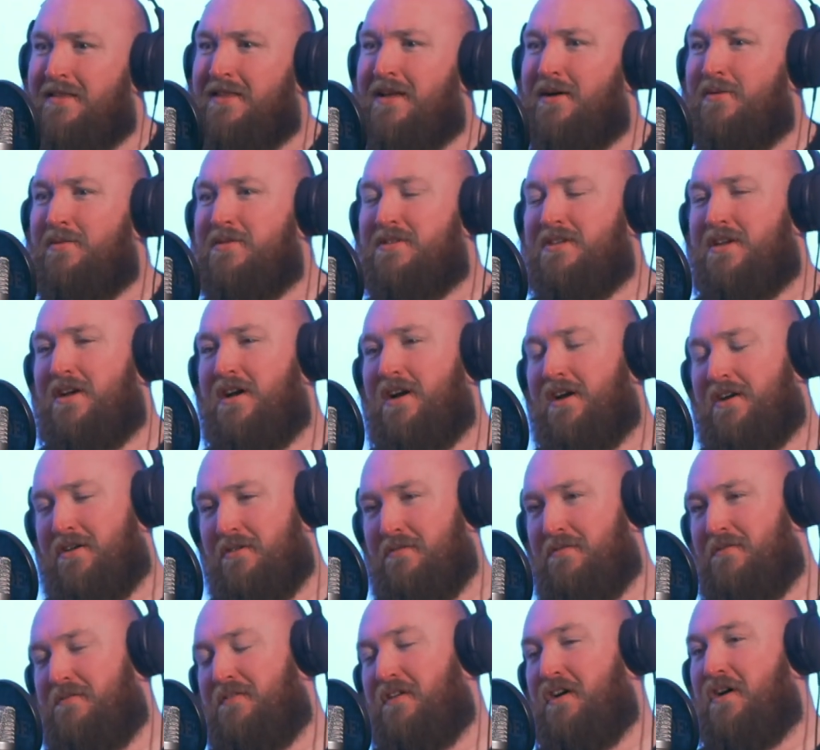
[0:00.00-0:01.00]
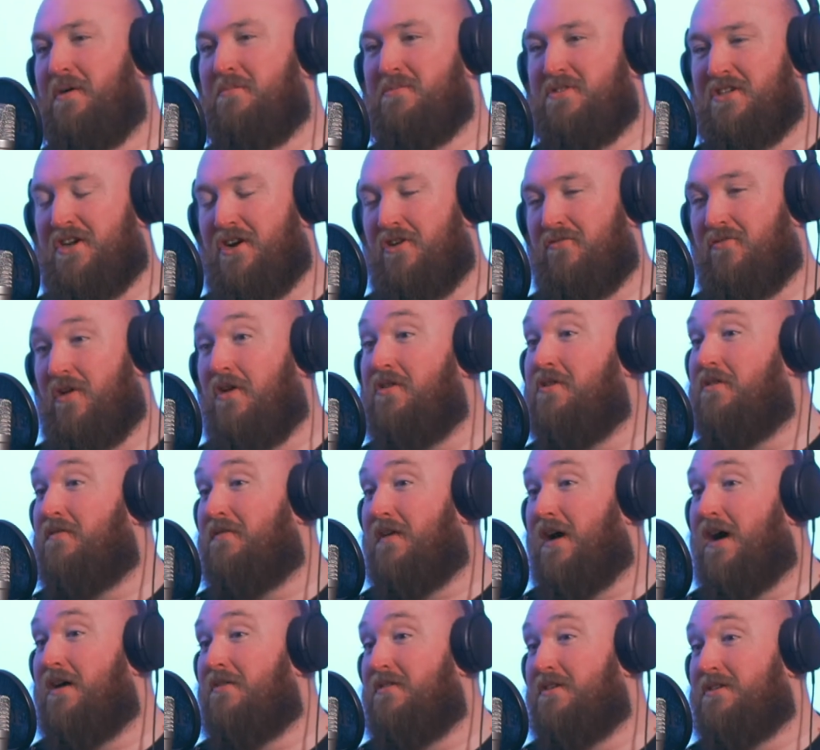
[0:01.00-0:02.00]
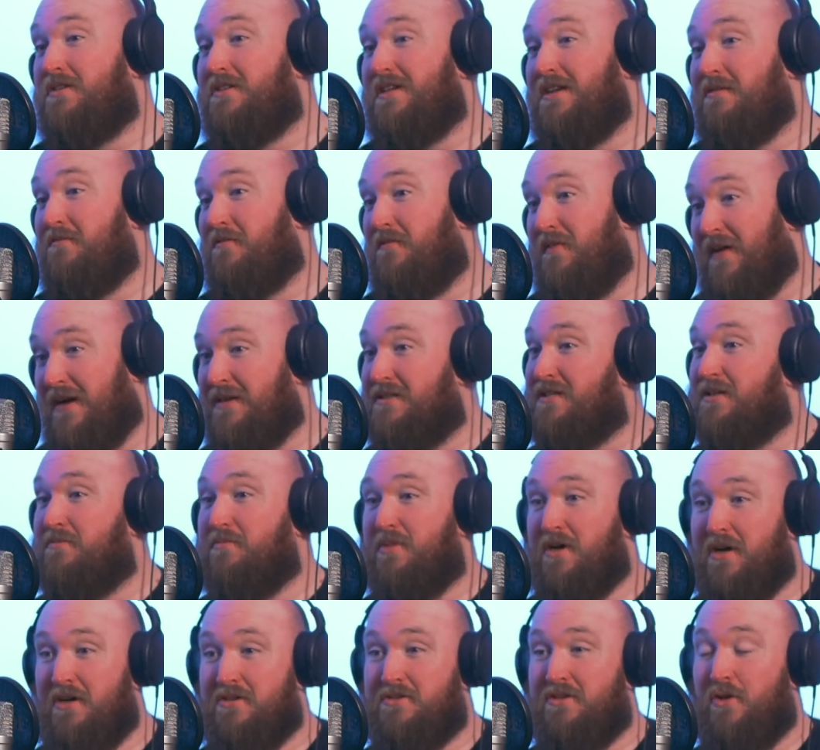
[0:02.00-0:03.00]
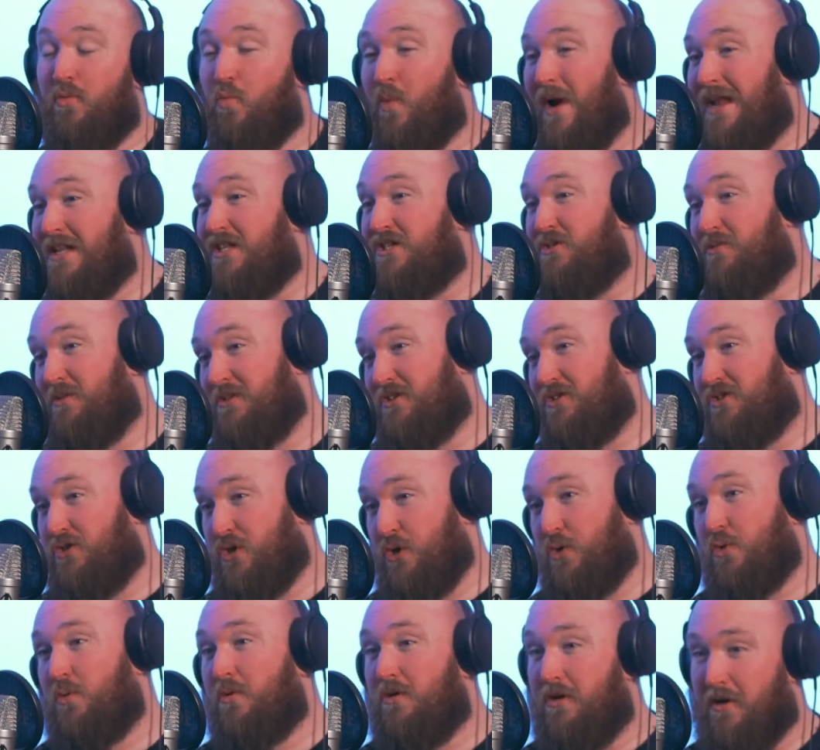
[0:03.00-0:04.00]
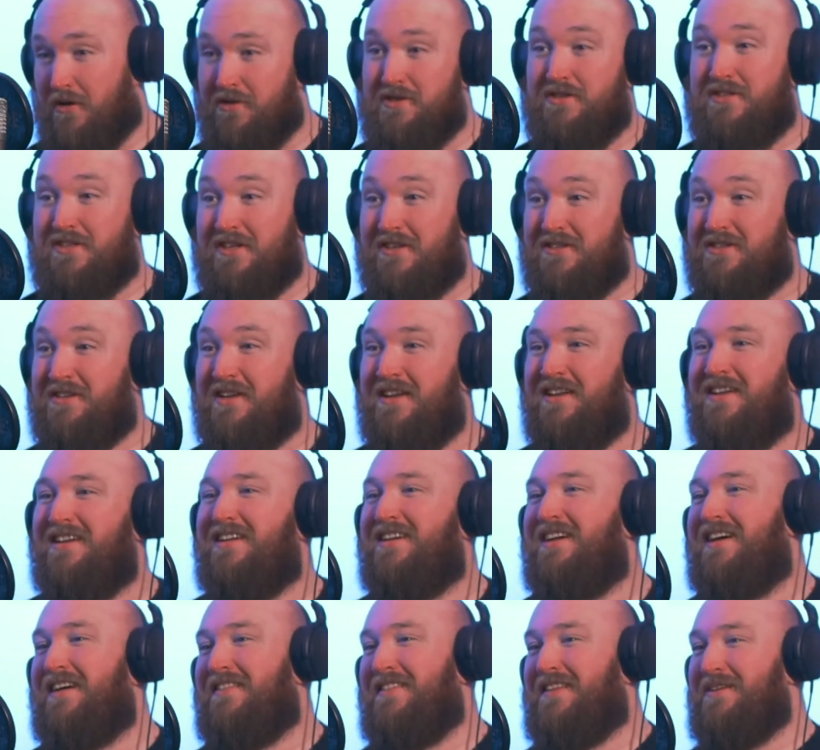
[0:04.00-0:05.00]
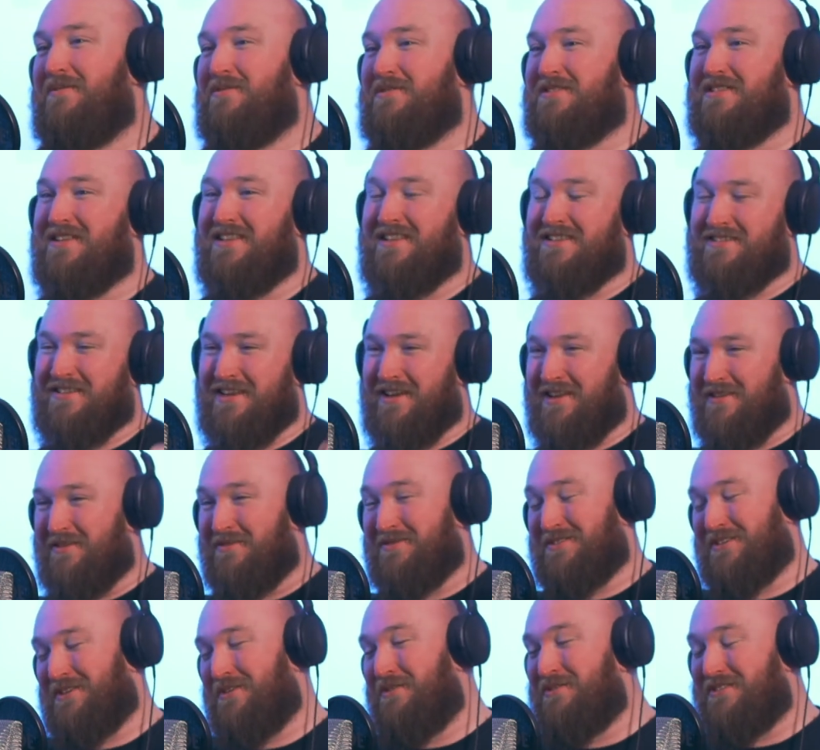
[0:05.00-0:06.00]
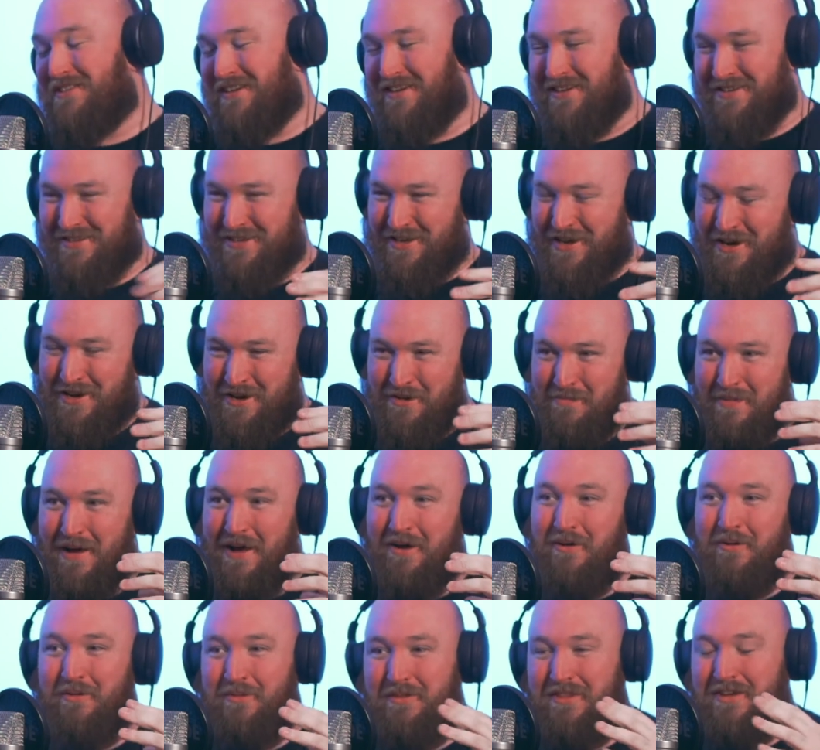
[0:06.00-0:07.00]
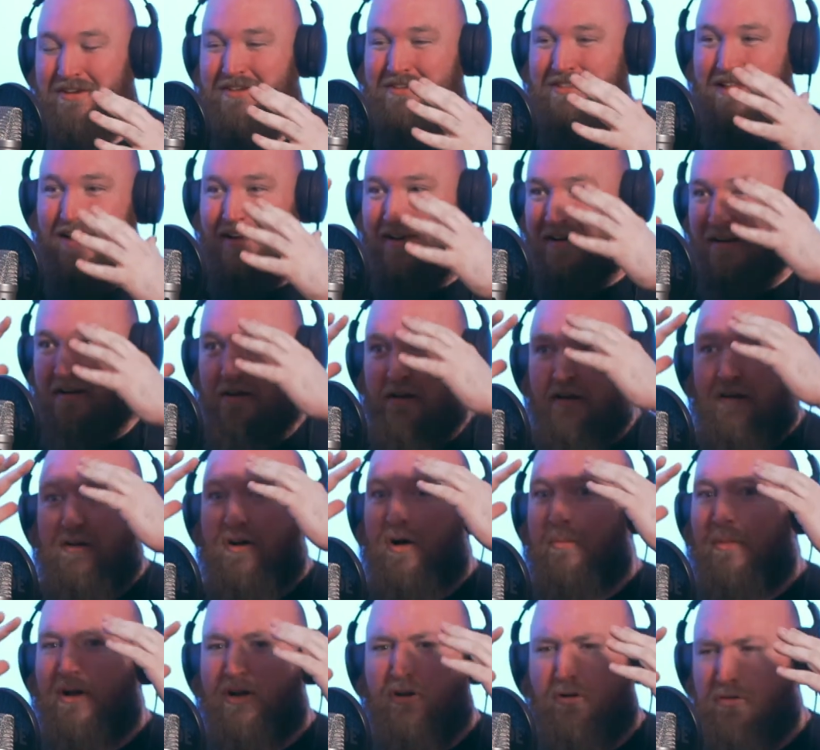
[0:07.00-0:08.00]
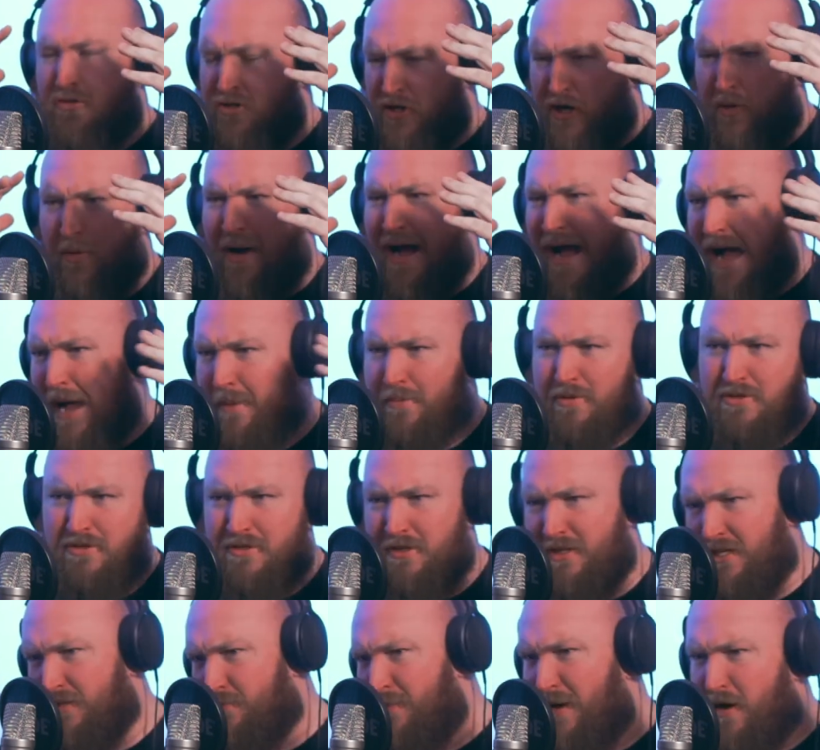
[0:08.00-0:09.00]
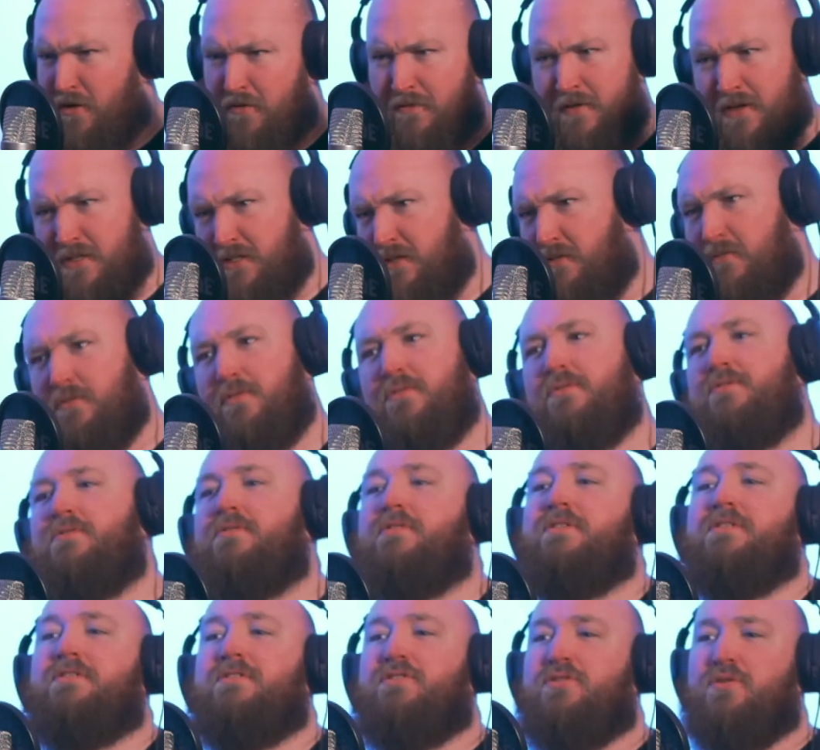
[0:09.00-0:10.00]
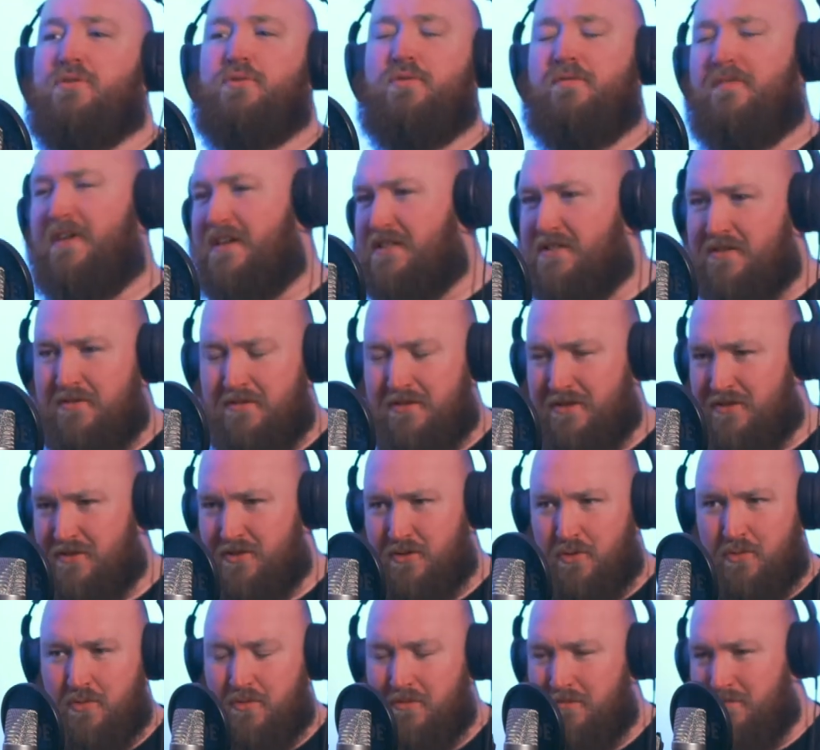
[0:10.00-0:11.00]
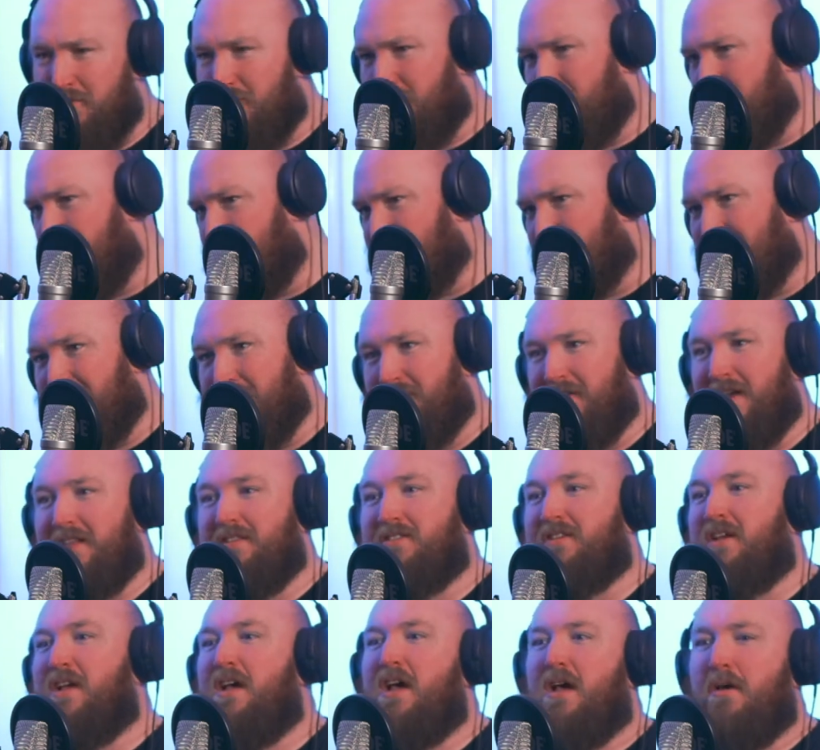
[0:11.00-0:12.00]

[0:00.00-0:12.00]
There was a, a confirmed coronavirus infected person went to a Tool concert and there was this uh, the news article about all the like, oh my god, do you know what happens at these metal festivals or these tool fest these tool music events?